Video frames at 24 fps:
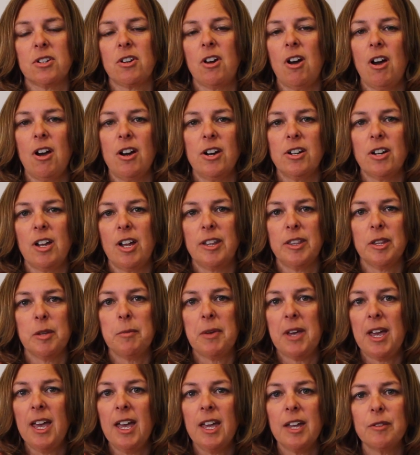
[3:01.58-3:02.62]
a card on the
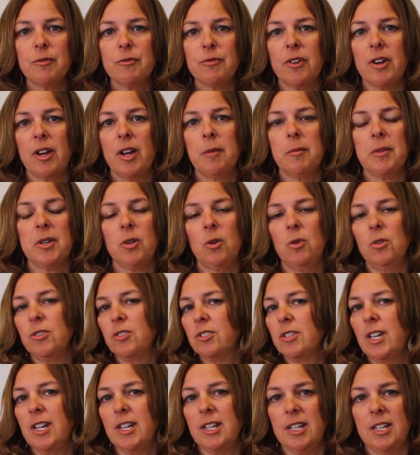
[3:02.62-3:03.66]
bed from an
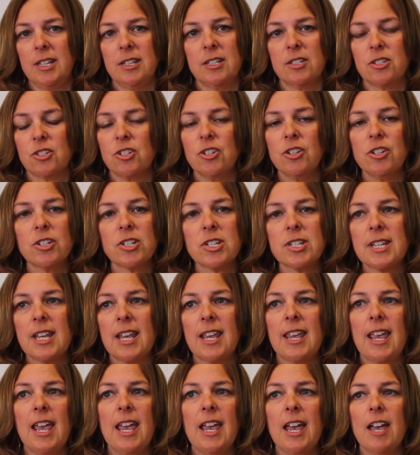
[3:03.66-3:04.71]
older lady in this church
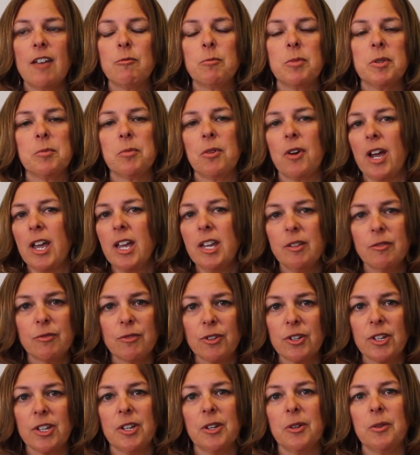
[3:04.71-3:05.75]
saying, "Hey, I've been praying
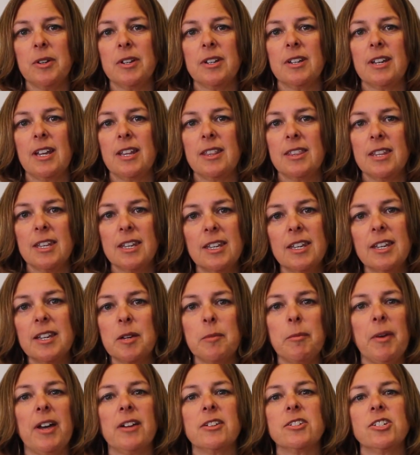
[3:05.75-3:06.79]
for you and thinking
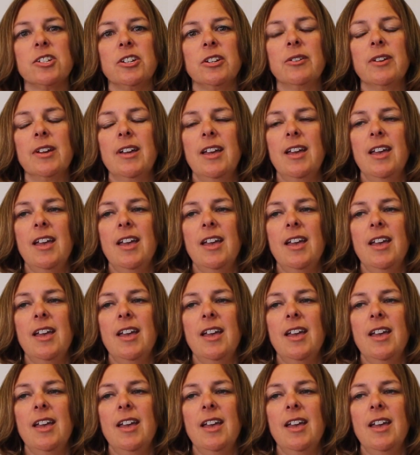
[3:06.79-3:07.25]
about you."